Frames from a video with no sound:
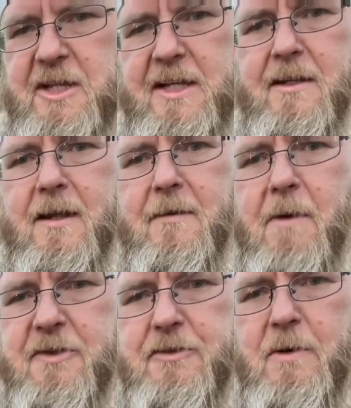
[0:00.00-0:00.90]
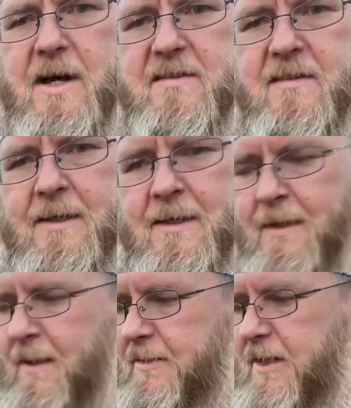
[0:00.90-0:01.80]
in there muscle-wise and
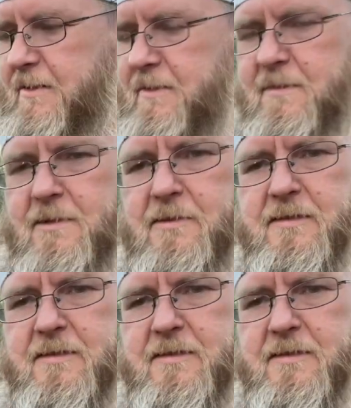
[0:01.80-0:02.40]
tendons all